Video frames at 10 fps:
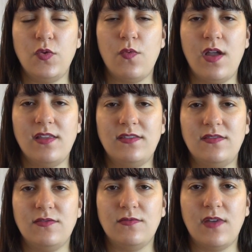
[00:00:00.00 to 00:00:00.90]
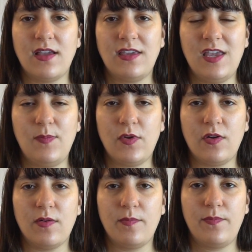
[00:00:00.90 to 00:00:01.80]
you want to keep
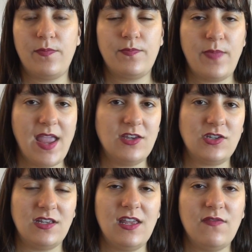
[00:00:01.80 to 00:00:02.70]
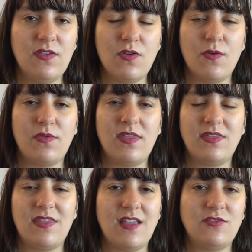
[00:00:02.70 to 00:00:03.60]
your patient, even though
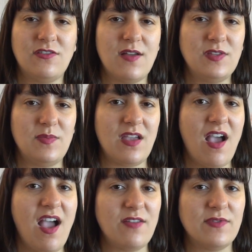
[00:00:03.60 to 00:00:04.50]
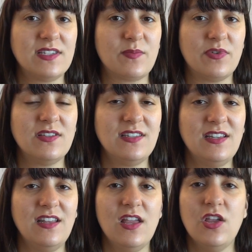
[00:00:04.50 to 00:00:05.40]
they turn out to be a high-risk
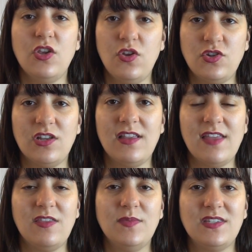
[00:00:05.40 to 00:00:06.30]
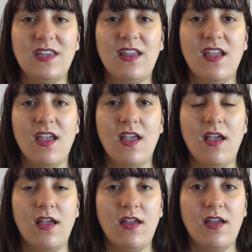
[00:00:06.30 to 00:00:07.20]
person. You should let them see
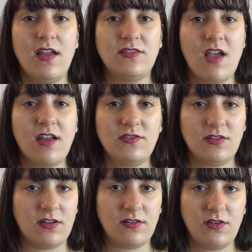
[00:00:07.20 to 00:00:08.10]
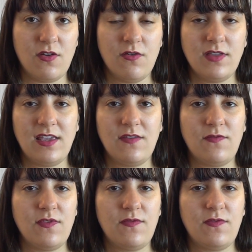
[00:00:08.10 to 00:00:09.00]
a doctor, you know. Like
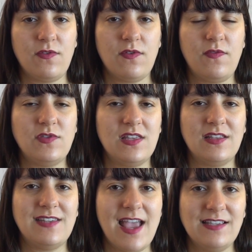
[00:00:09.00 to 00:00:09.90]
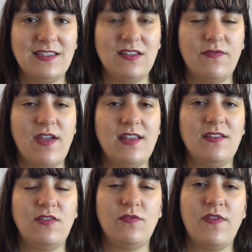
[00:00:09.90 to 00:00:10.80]
if you did the test and
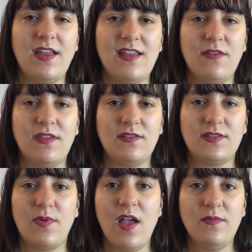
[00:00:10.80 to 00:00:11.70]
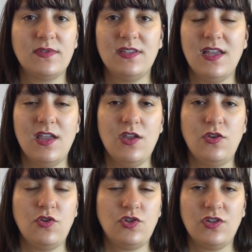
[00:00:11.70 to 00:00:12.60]
you find out that there's problems,
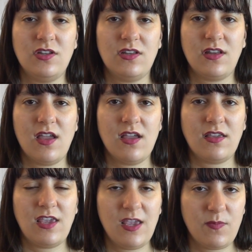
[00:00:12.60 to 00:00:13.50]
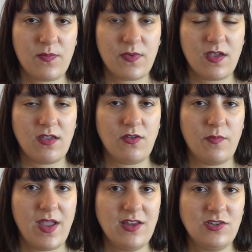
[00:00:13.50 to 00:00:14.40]
you shouldn't keep
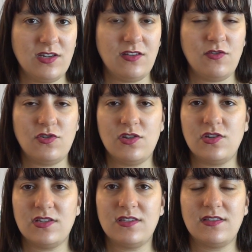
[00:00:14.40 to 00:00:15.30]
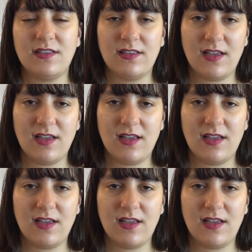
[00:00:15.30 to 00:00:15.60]
your patient. You should just